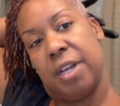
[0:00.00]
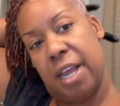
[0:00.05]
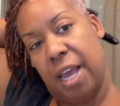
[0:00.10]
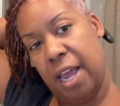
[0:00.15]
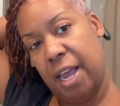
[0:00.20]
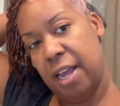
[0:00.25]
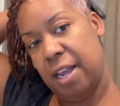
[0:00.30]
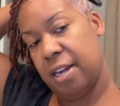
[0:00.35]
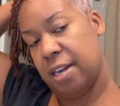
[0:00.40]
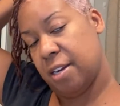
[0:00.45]

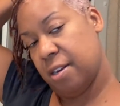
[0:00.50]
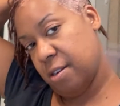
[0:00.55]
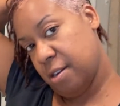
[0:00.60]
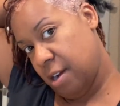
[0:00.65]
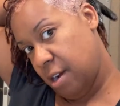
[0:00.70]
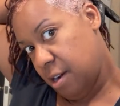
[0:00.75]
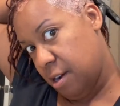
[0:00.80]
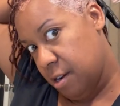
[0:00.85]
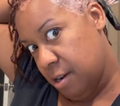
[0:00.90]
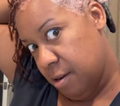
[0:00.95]
that,
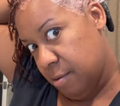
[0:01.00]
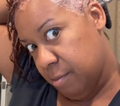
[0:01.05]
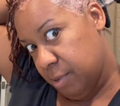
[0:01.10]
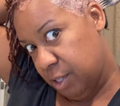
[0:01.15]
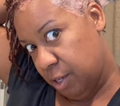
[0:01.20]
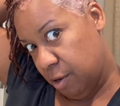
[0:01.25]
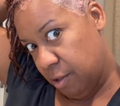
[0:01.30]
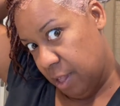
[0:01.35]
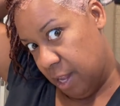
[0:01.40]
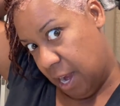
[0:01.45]

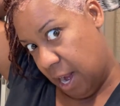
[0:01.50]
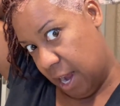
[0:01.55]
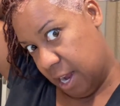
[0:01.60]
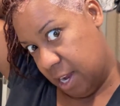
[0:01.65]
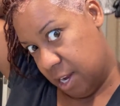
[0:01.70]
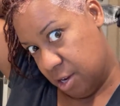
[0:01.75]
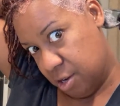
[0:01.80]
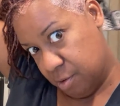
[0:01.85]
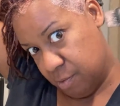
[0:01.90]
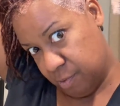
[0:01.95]
so that I
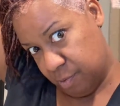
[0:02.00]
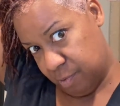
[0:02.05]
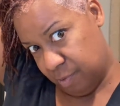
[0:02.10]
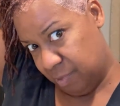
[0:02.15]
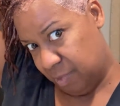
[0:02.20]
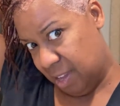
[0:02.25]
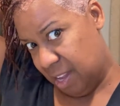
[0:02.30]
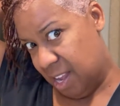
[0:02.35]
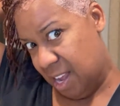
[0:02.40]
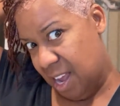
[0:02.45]
can,
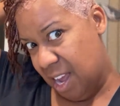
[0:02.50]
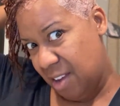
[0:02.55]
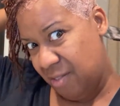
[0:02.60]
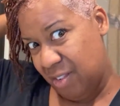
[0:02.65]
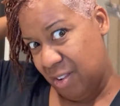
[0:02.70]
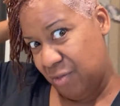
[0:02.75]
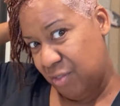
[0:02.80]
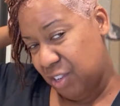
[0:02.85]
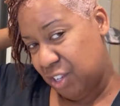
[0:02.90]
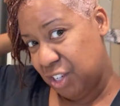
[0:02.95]
even
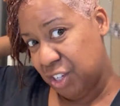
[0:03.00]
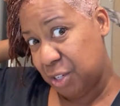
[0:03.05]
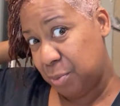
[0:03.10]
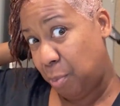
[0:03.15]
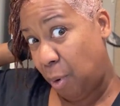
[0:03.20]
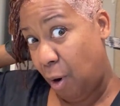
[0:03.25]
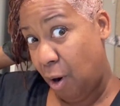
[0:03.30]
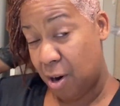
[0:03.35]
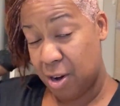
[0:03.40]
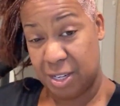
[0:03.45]
if it's just
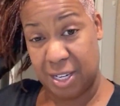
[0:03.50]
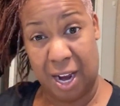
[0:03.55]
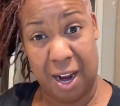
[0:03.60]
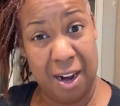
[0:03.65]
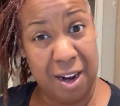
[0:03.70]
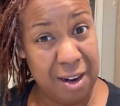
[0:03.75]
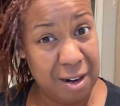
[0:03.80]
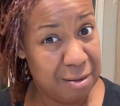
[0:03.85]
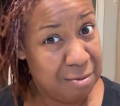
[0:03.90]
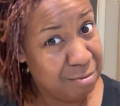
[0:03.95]

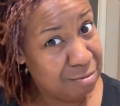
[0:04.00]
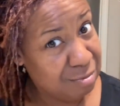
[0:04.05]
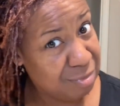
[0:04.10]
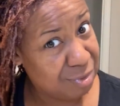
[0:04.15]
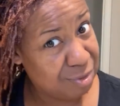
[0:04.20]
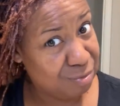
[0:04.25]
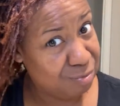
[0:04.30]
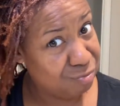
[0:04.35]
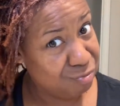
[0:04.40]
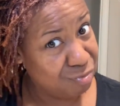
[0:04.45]
part-time,
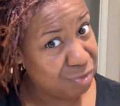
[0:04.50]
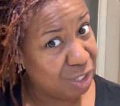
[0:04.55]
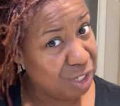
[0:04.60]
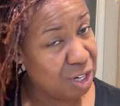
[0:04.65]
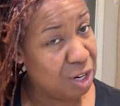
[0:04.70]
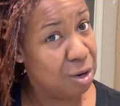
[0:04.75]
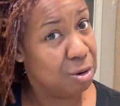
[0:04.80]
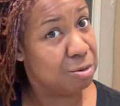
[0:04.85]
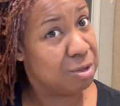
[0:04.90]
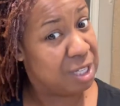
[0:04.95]

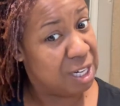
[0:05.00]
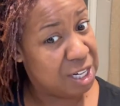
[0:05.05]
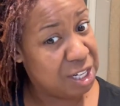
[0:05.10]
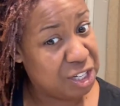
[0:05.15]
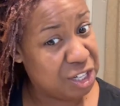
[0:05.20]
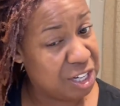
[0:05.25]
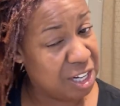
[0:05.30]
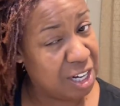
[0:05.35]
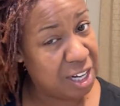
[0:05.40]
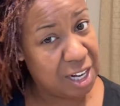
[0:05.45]

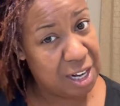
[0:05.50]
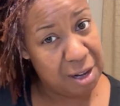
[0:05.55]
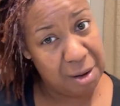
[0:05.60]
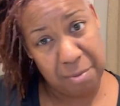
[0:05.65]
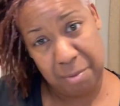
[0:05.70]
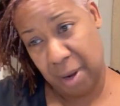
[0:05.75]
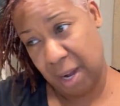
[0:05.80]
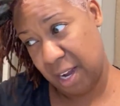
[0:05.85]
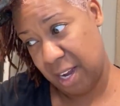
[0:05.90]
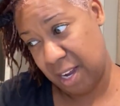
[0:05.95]
teaching it,
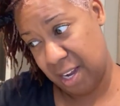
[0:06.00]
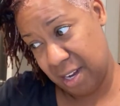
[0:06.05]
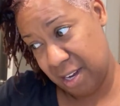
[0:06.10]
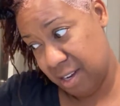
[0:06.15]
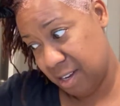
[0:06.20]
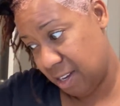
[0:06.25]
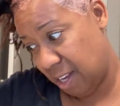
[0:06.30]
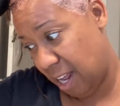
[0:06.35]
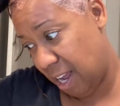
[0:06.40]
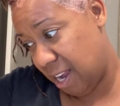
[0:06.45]
getting paid,
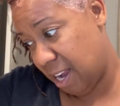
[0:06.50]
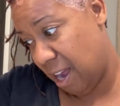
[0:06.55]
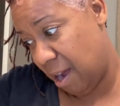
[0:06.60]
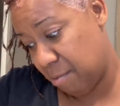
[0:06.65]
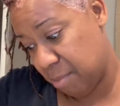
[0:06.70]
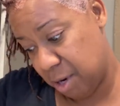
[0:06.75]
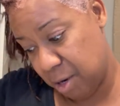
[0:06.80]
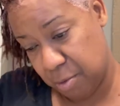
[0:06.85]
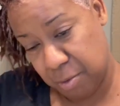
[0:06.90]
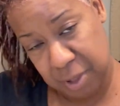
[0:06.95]
like
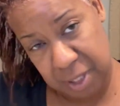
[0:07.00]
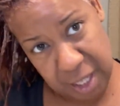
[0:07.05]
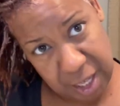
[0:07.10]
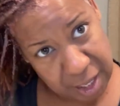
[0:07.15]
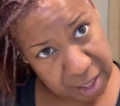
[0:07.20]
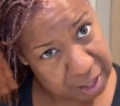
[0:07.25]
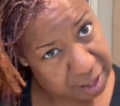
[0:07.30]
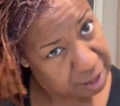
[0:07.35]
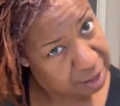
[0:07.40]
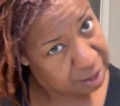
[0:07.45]
I'm good with that.